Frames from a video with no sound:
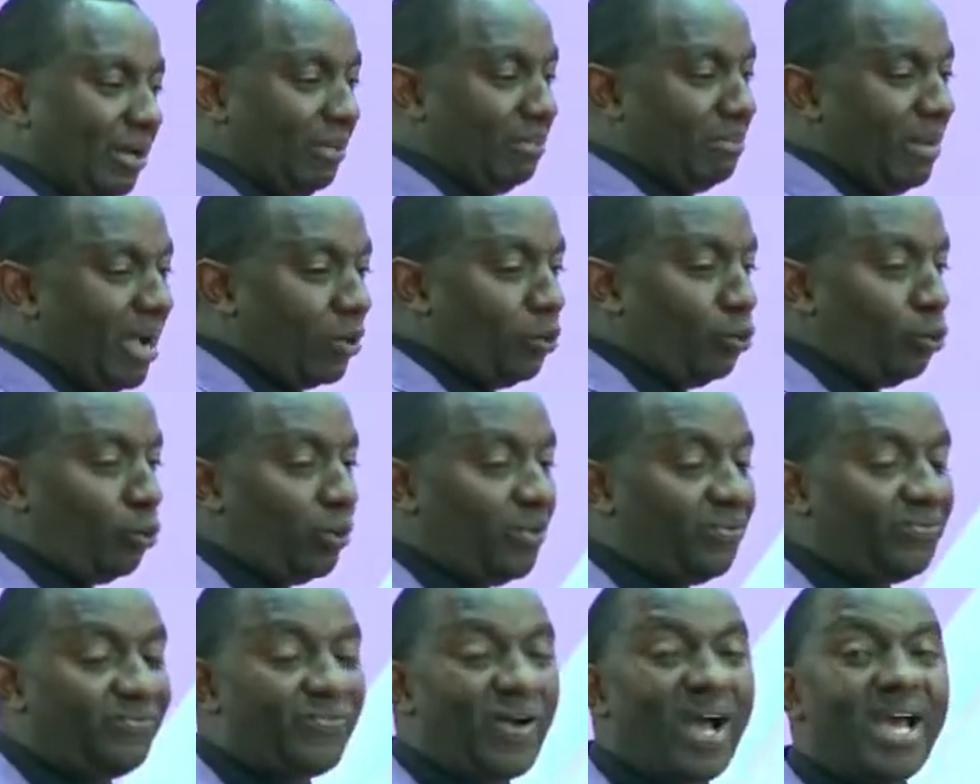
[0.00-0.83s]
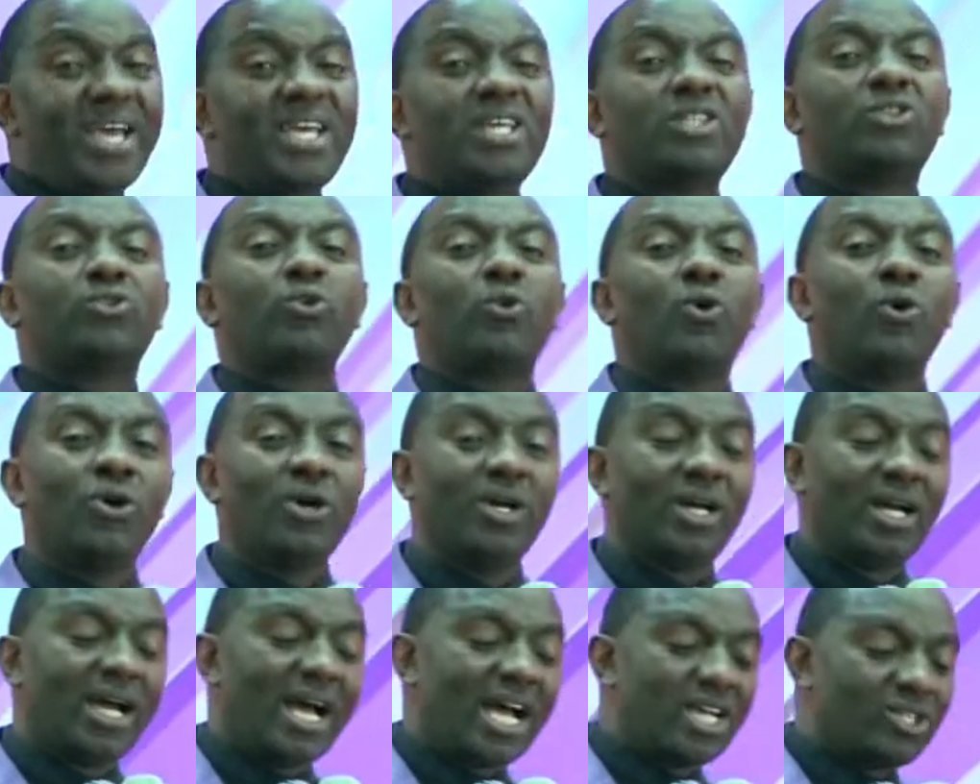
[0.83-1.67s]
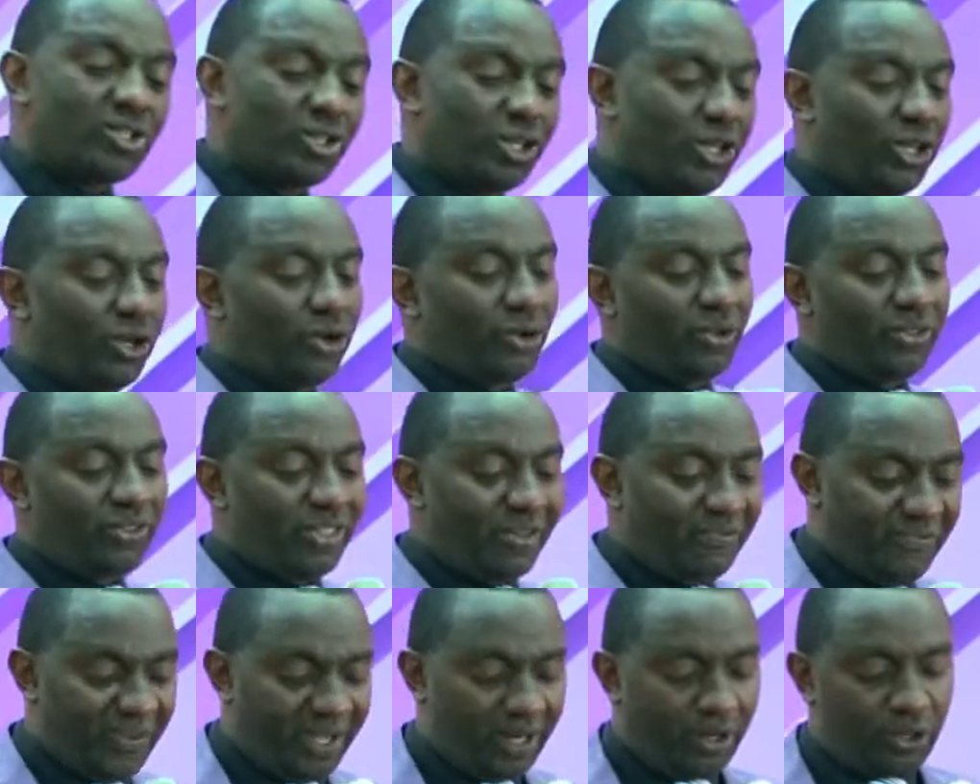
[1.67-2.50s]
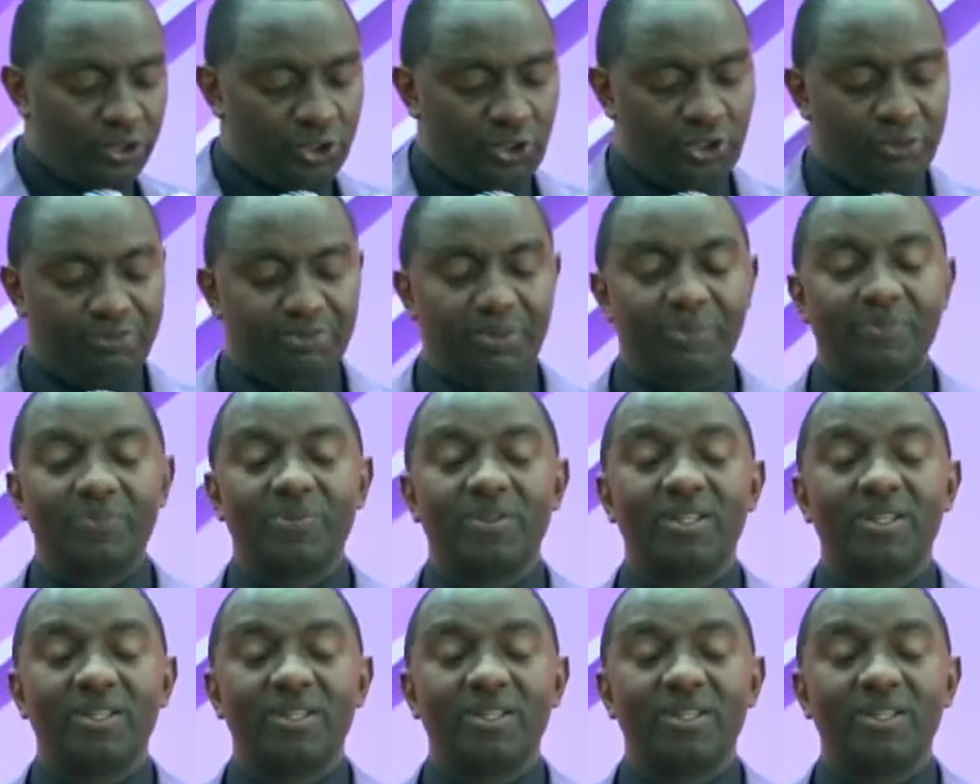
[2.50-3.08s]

maglorifyetwo acio ni the fellowship.